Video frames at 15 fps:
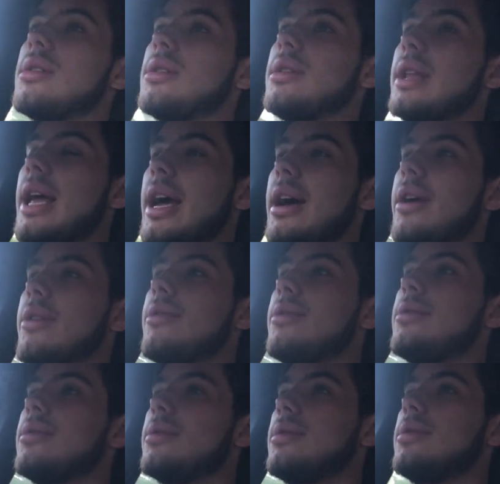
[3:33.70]
Now,
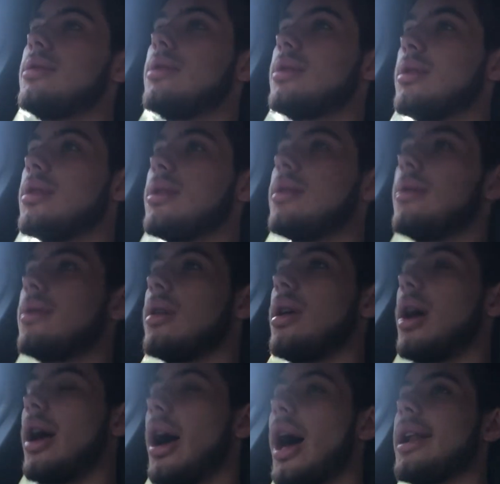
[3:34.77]

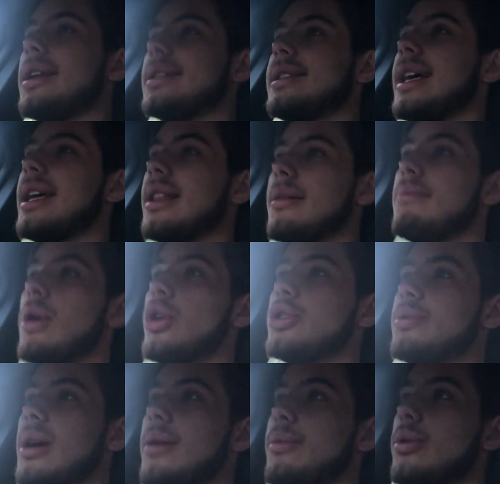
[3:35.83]
I understand that most
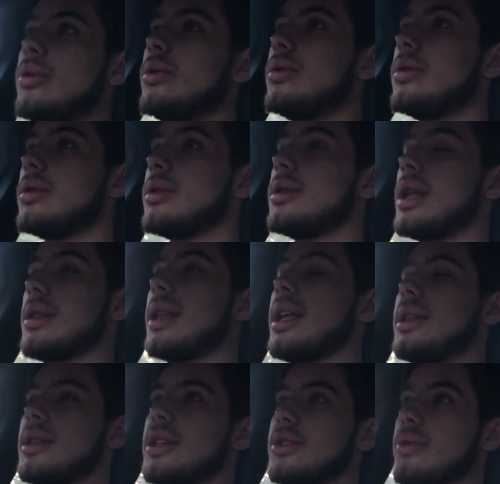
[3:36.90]
people,
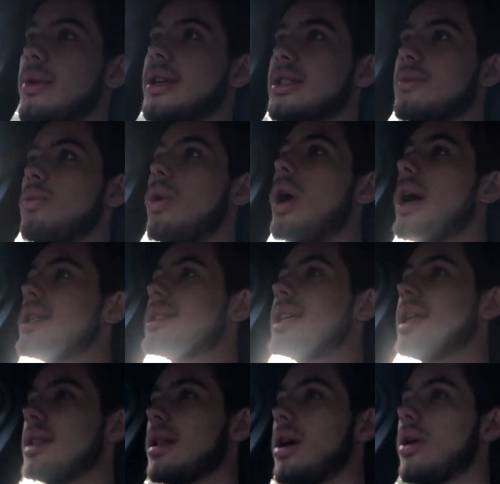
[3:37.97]
that there's a reason why it's
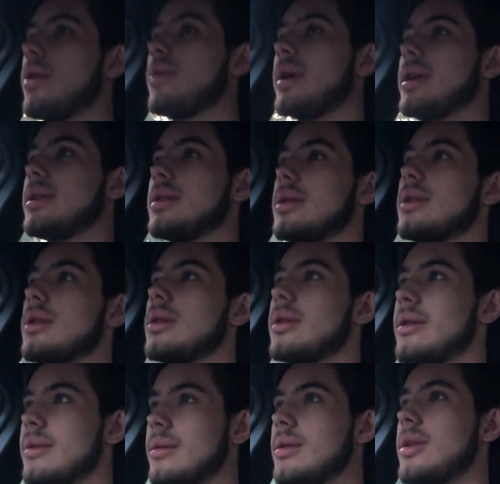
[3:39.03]
that low, and
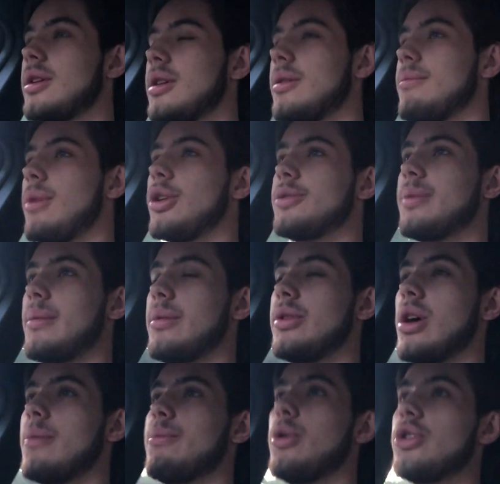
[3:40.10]
most people
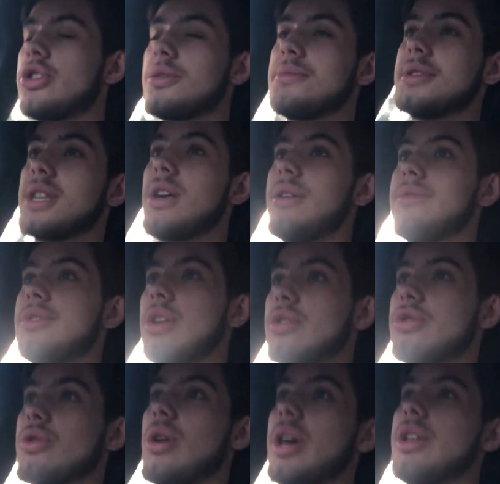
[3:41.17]
don't push themselves, don't
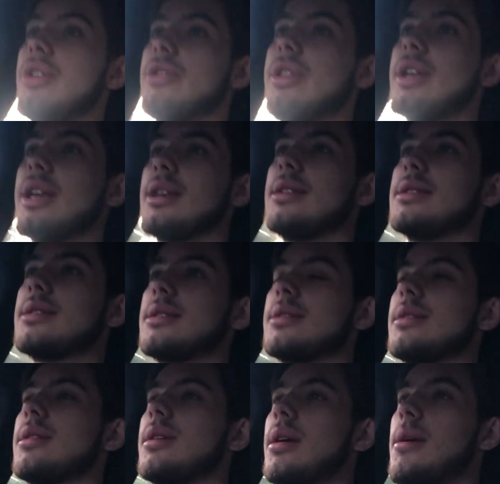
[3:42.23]
try new things.
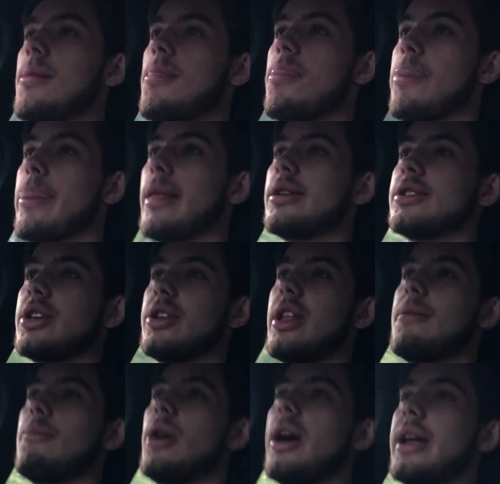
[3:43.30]
So they
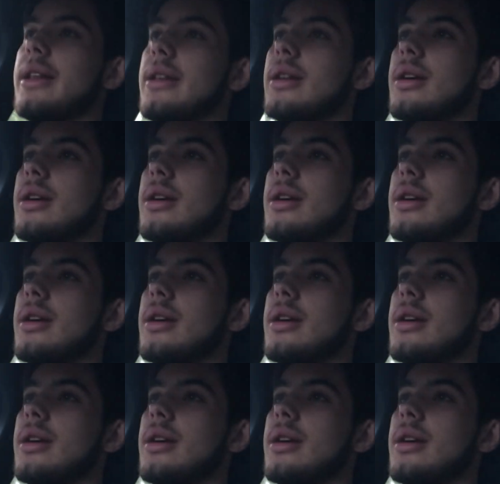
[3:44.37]
might,